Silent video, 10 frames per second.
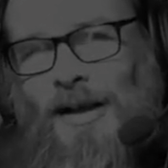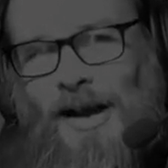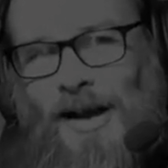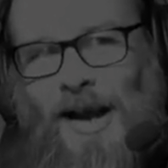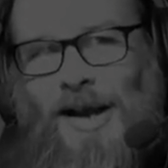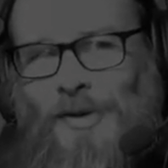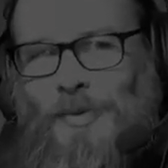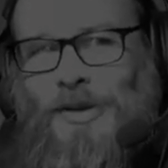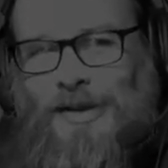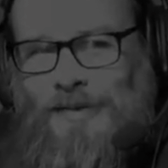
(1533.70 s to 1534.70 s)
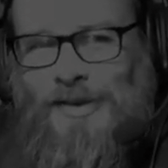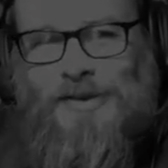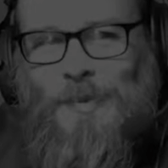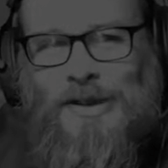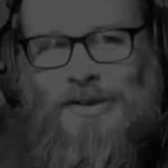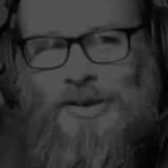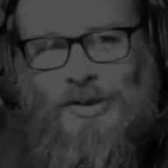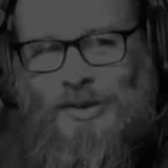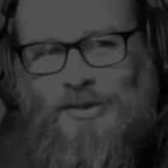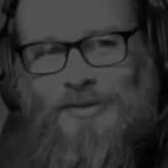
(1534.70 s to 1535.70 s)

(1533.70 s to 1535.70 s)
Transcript: i will give this back to you